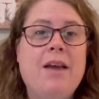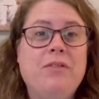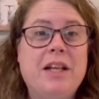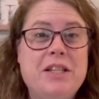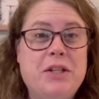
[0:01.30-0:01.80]

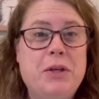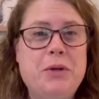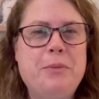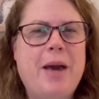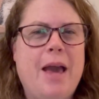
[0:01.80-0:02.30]

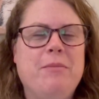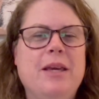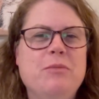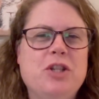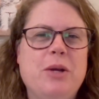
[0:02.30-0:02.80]
Flosstube, I'm
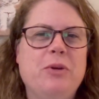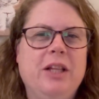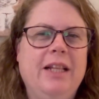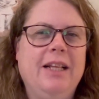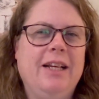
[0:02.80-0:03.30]
Kim
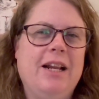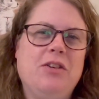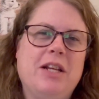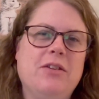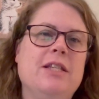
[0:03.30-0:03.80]
Chamberlain, the Canal
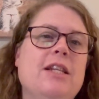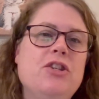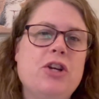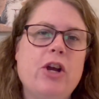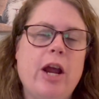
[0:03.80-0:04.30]
Town
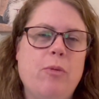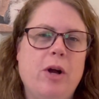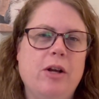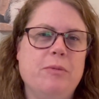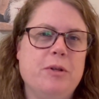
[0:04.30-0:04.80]
Stitcher, and
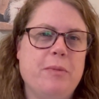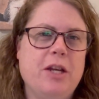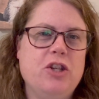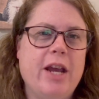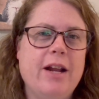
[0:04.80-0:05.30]
welcome to
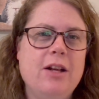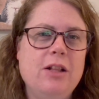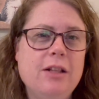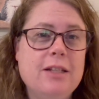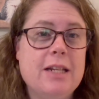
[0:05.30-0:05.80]
my
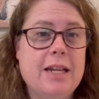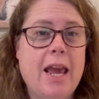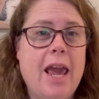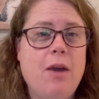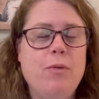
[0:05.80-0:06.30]
channel.
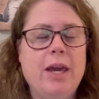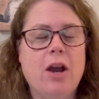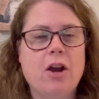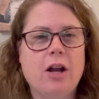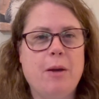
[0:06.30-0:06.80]
Today we
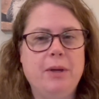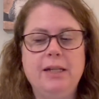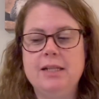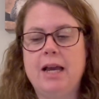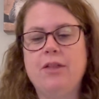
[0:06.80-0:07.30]
are
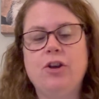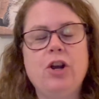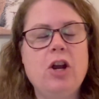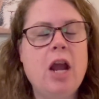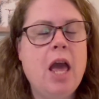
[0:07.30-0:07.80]
coming
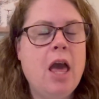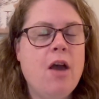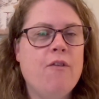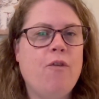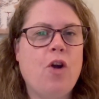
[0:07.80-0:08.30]
together
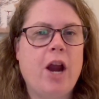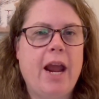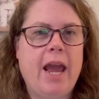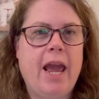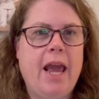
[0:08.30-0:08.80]
for
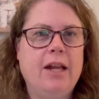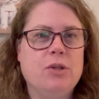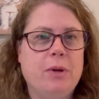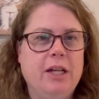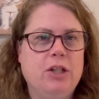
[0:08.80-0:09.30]
a
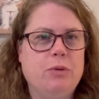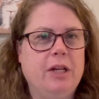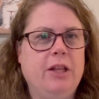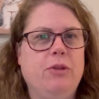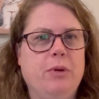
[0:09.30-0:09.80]

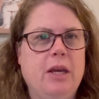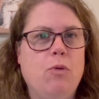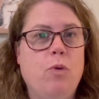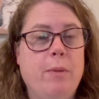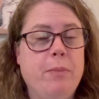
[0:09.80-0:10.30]
2023
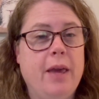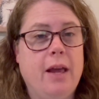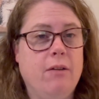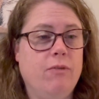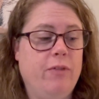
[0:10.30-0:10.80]
WIP
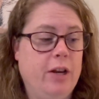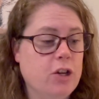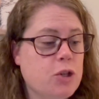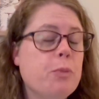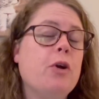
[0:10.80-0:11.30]
and
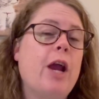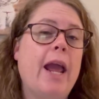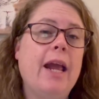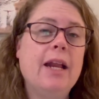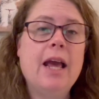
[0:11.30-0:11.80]
Finish
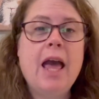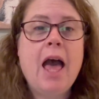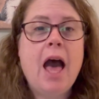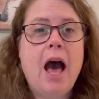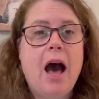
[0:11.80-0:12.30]
parade.
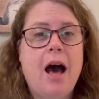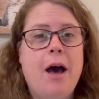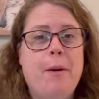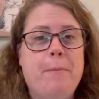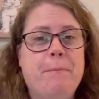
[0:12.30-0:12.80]

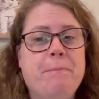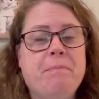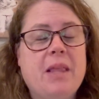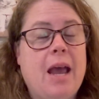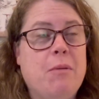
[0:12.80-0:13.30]
I'm
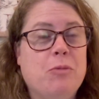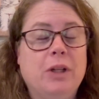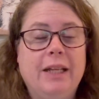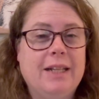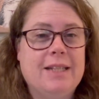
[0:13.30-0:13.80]

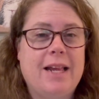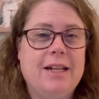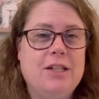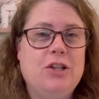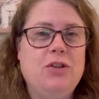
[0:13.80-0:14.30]
really
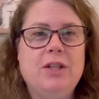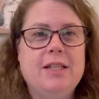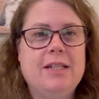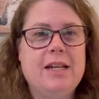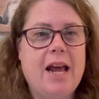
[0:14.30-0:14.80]
excited to do
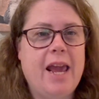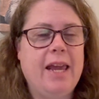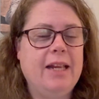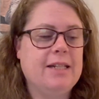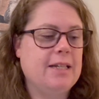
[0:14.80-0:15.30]
this
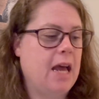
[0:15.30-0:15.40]
tonight.